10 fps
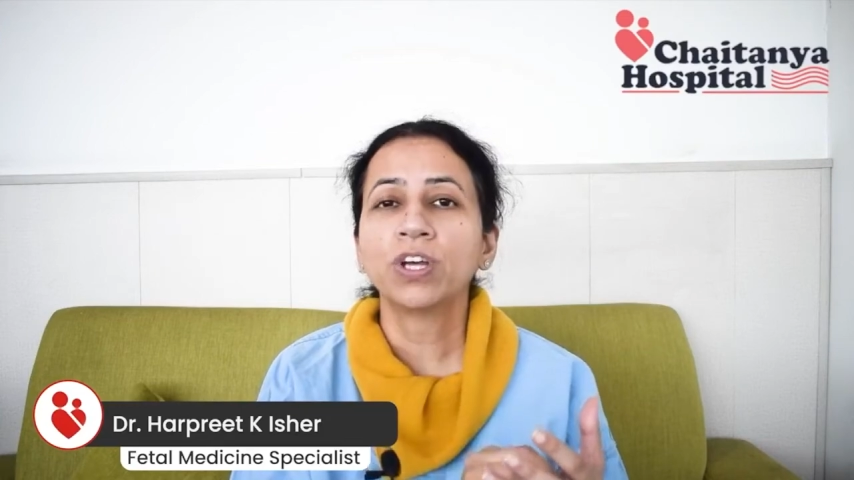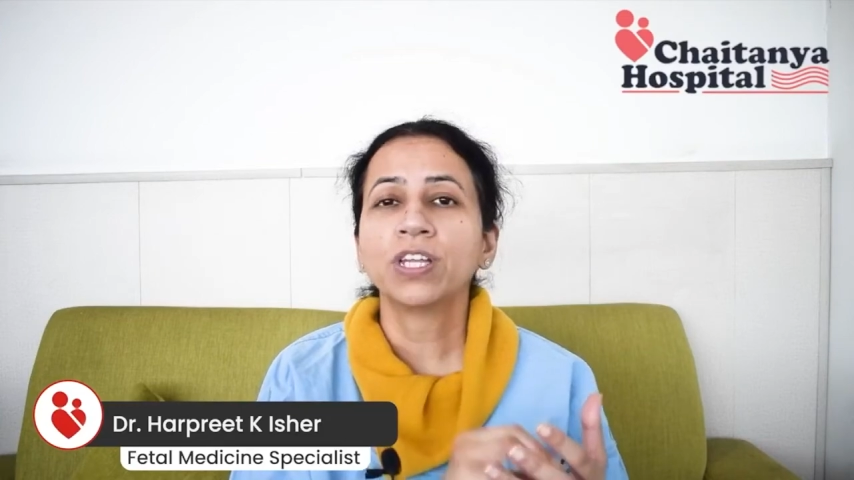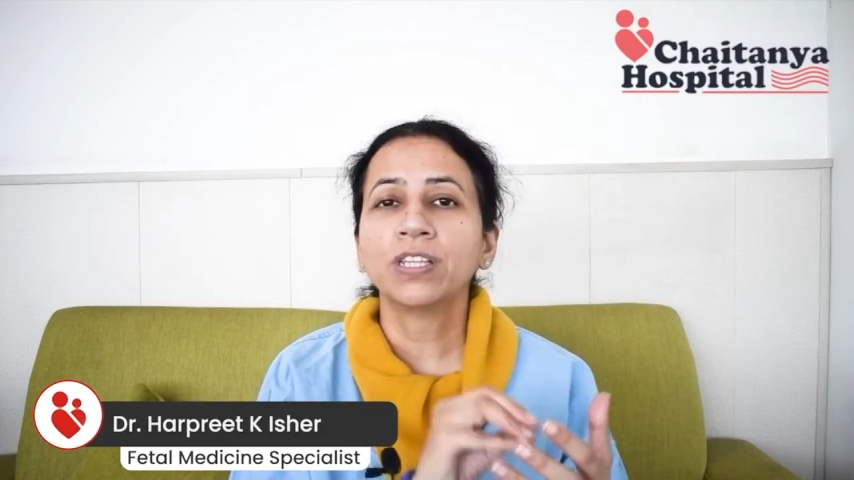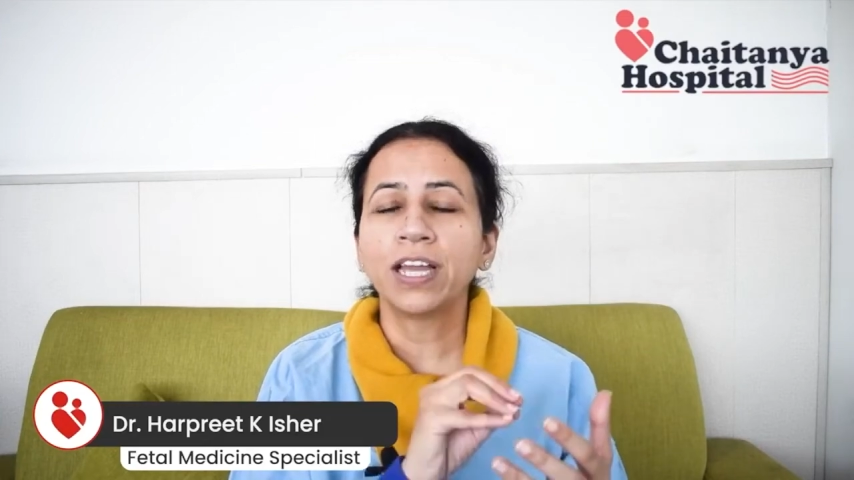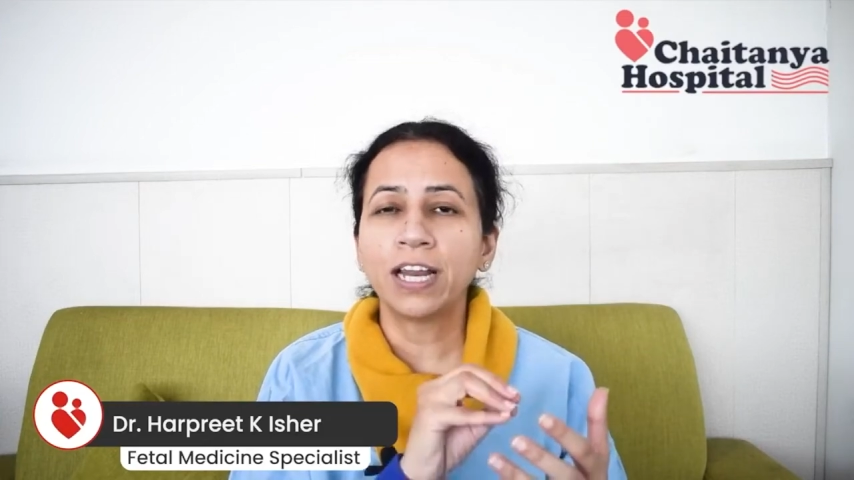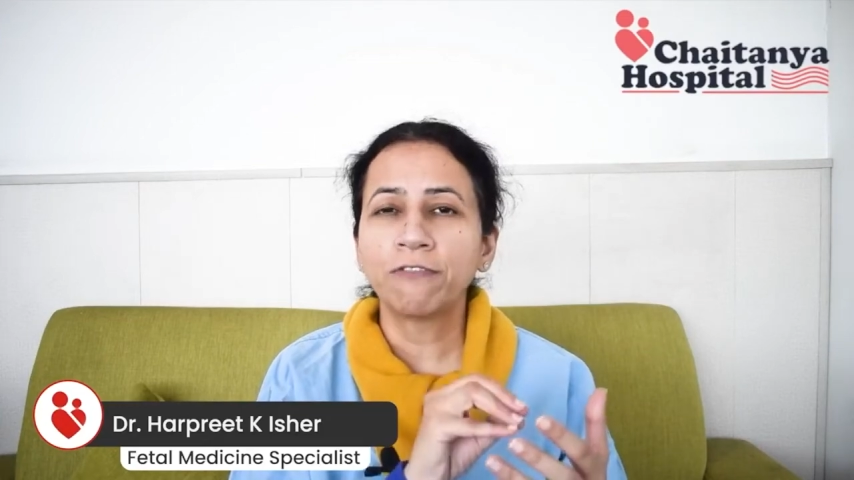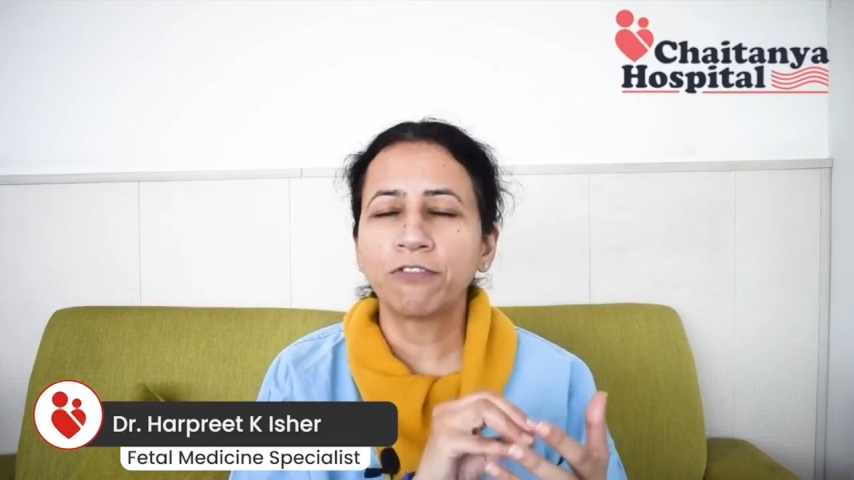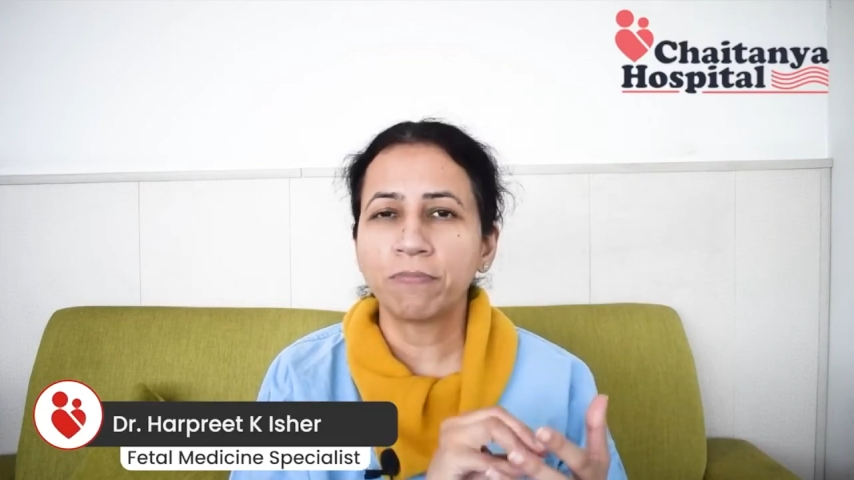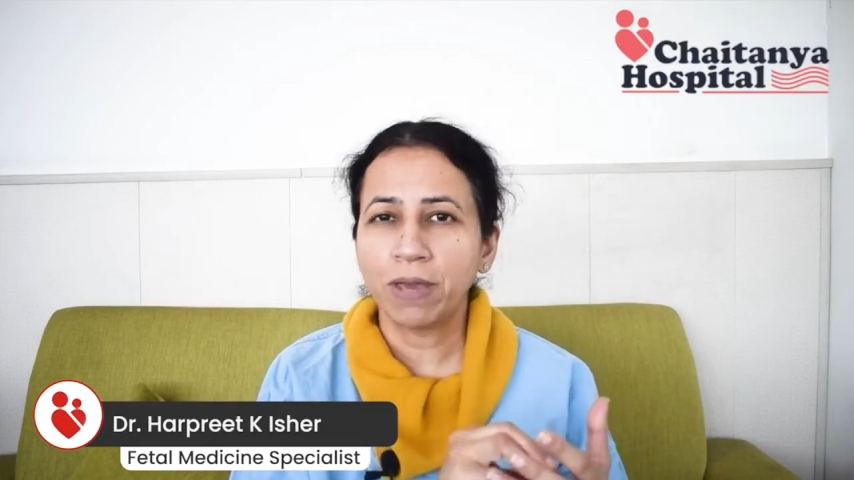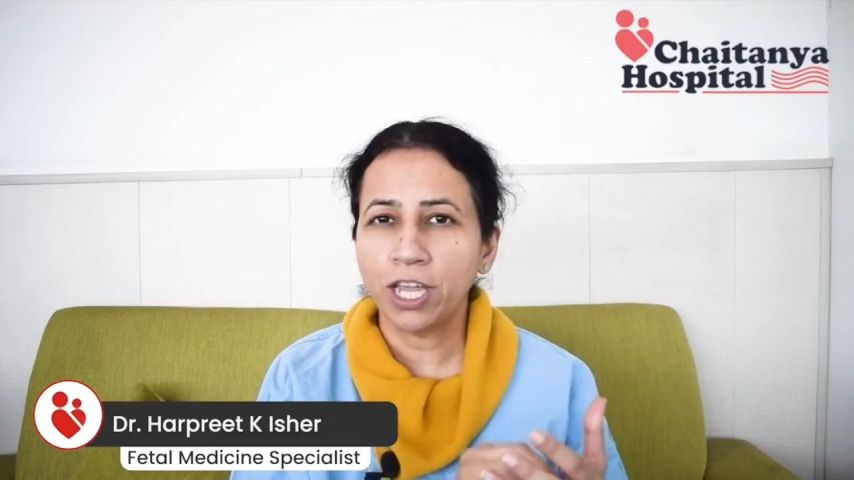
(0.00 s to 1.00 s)
the
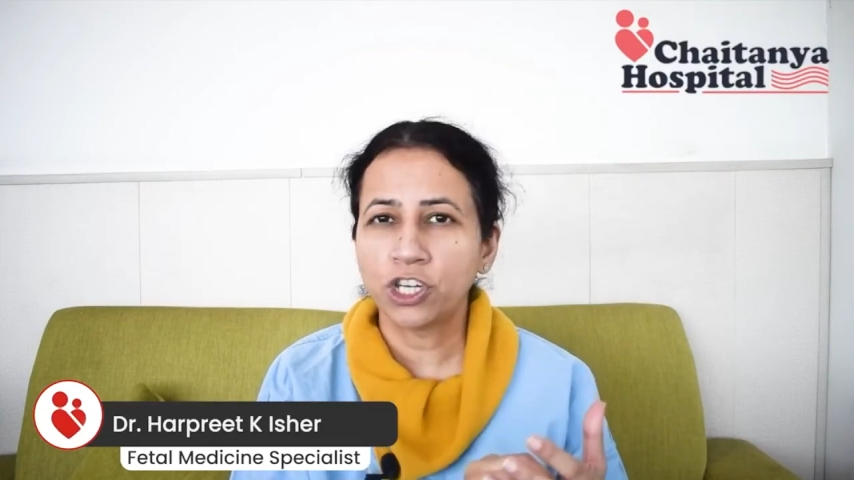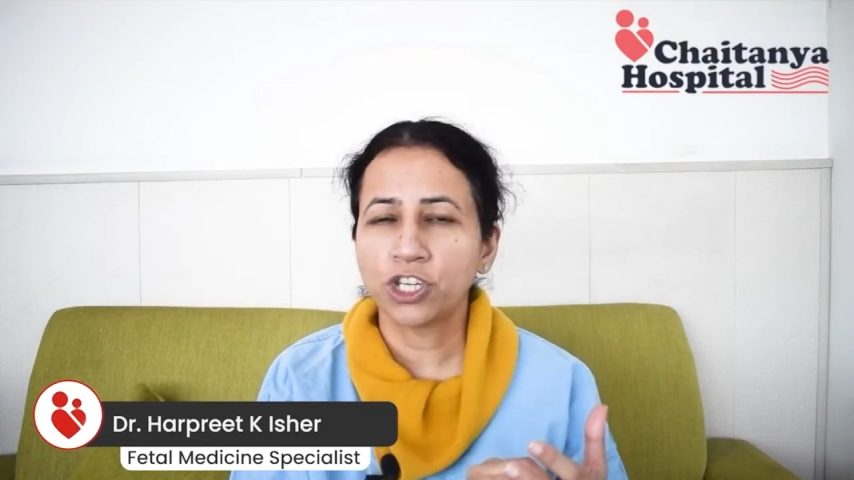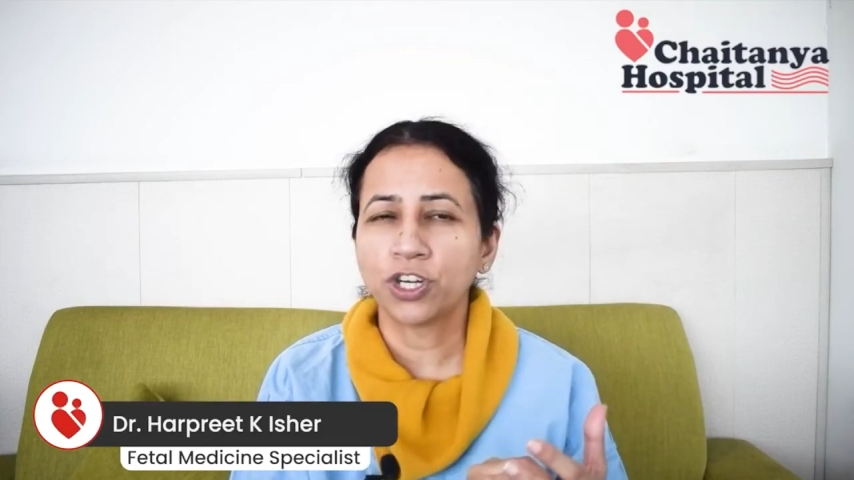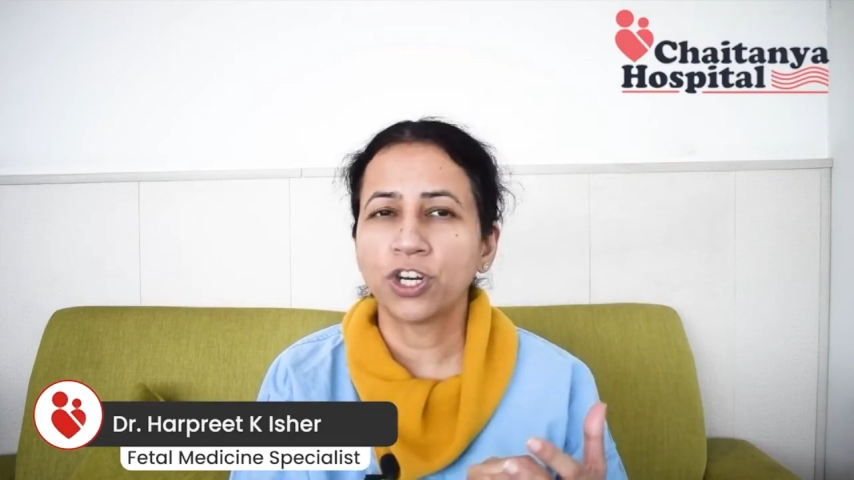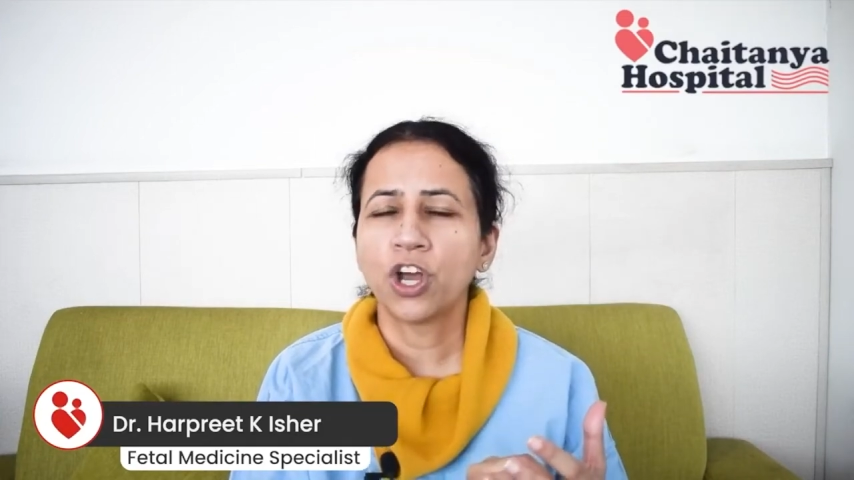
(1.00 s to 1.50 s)
information